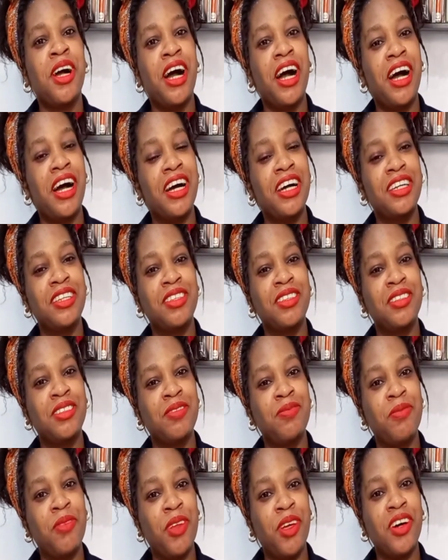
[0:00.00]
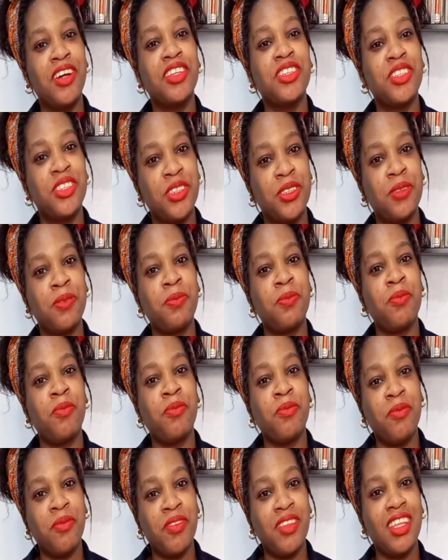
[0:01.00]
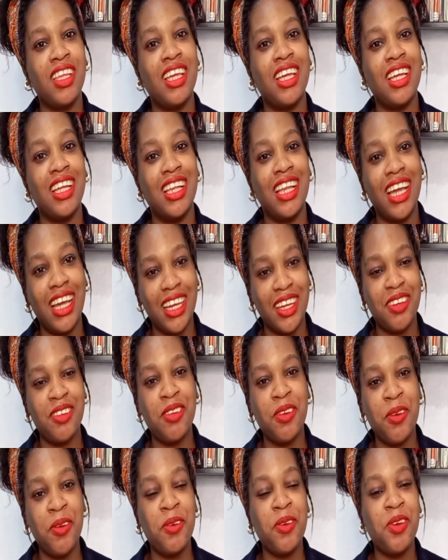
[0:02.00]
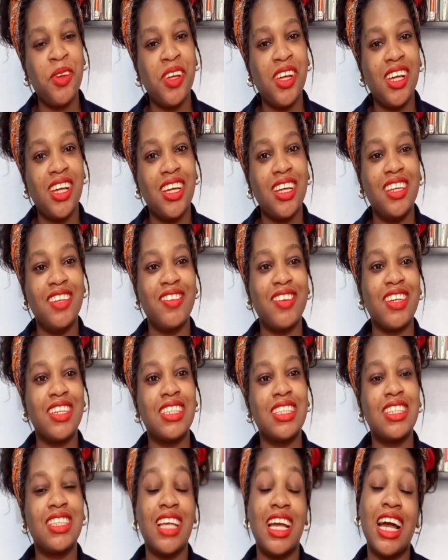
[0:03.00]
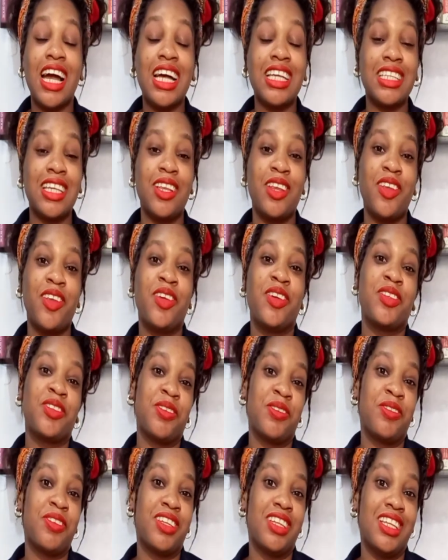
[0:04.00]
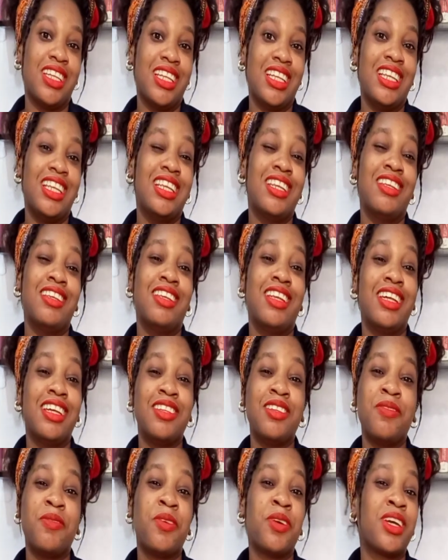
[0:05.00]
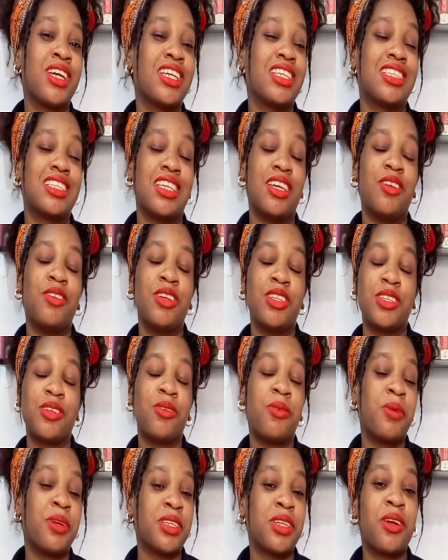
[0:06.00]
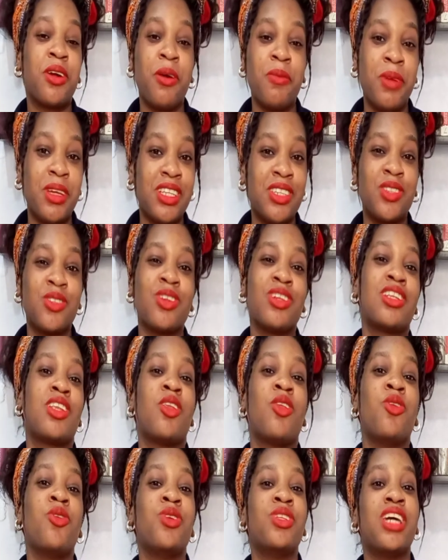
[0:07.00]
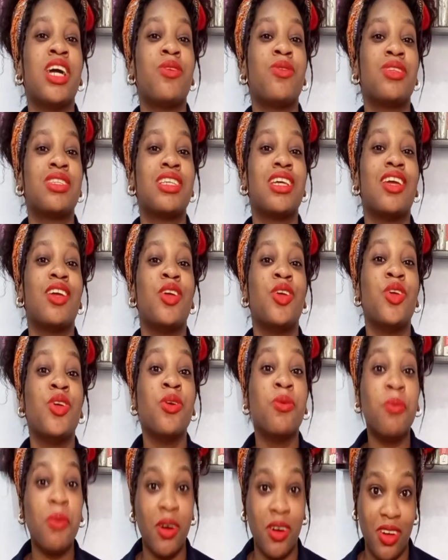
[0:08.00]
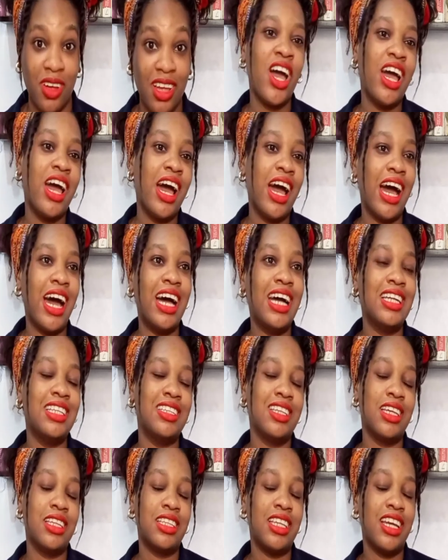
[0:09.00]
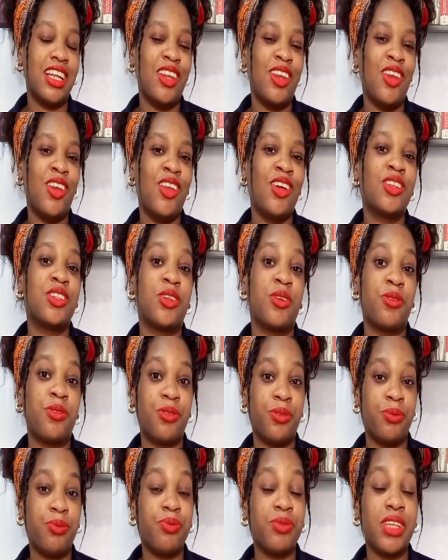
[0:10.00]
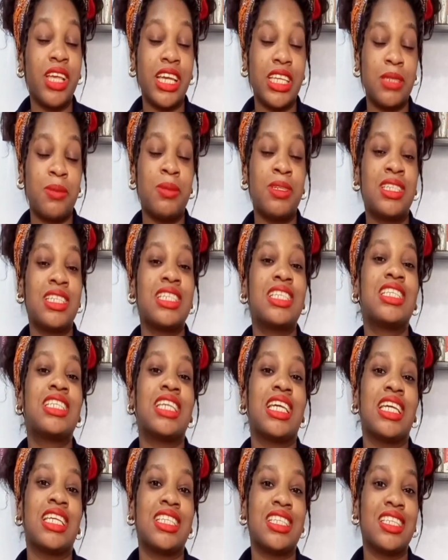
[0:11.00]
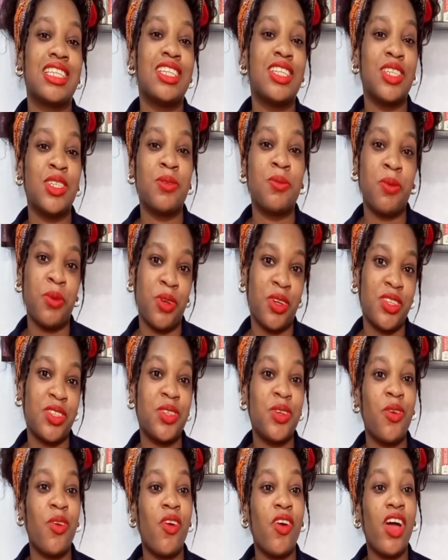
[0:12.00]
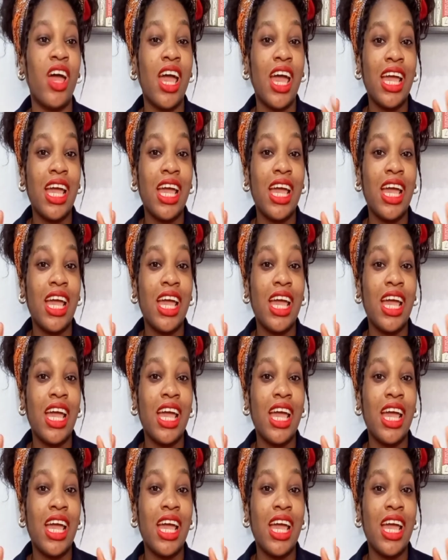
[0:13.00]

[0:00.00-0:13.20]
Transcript: and blush, like, you know, because it had a lot of, the book is, it's a romantic comedy, so it's loaded with humor, and there are a lot of explicit scenes in this book, so